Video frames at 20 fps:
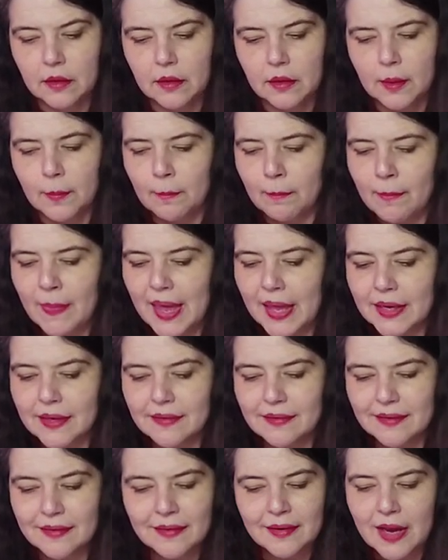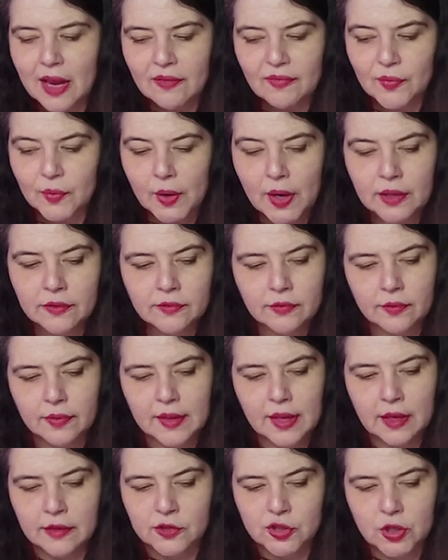Men never enter the
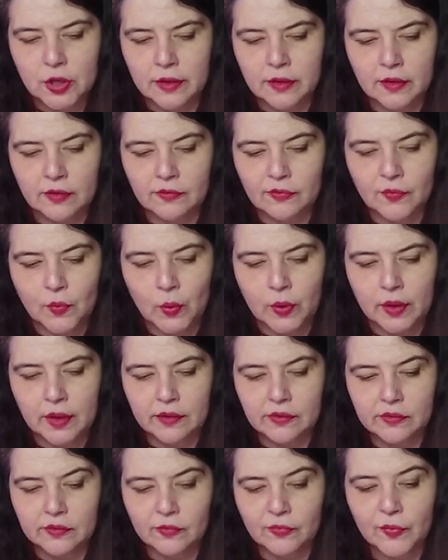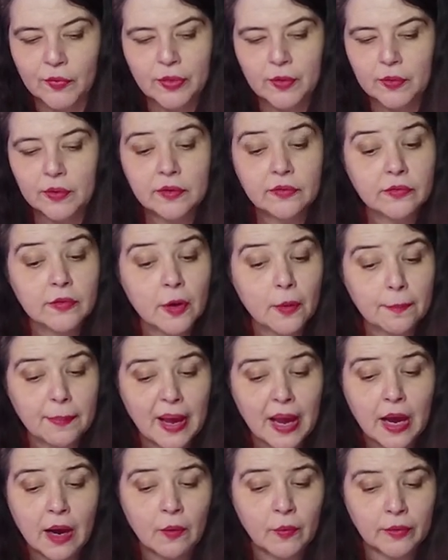uncharted forest, for there is no
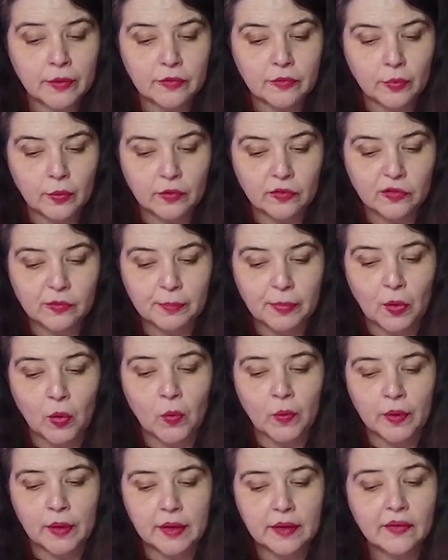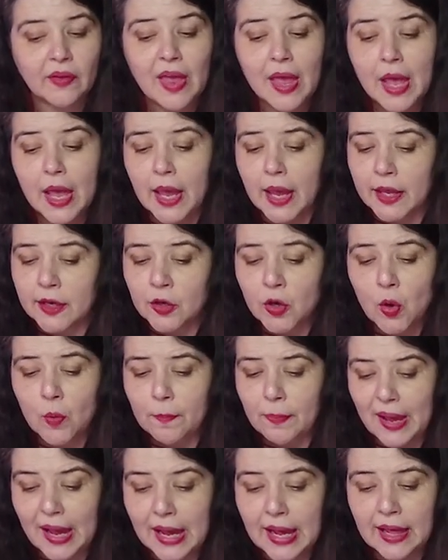power to explore it, and no
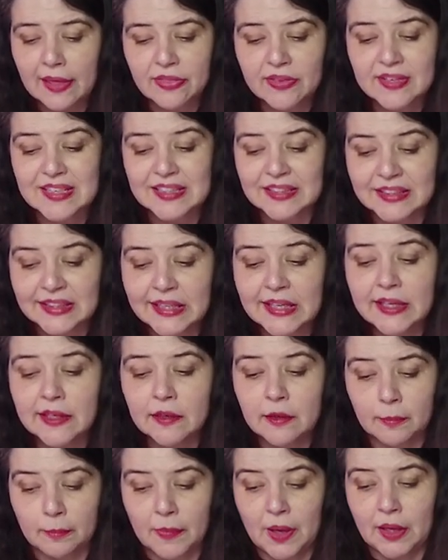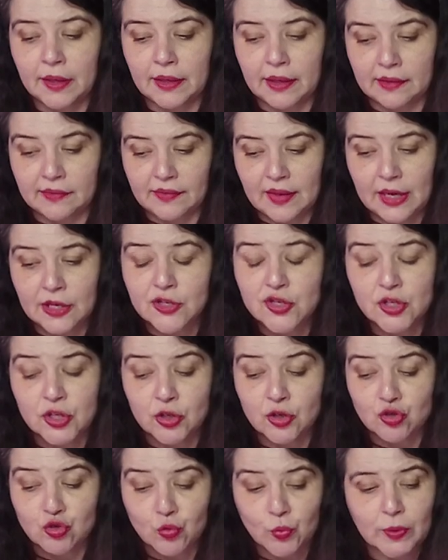path to lead among its
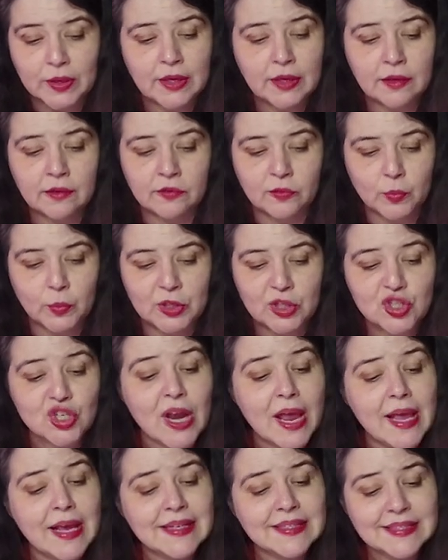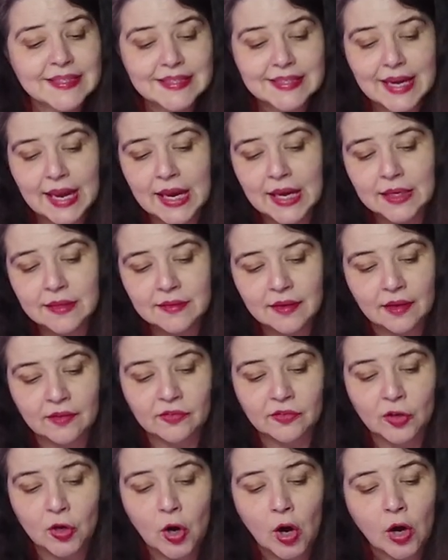ancient trees, which stand as
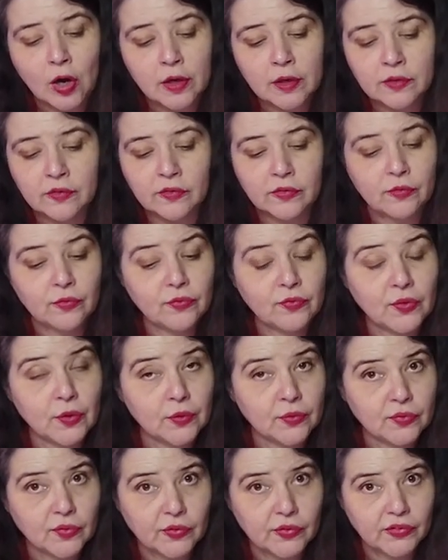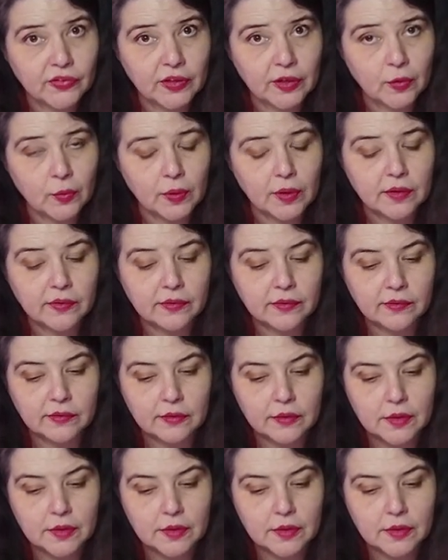guards of fearful secrets.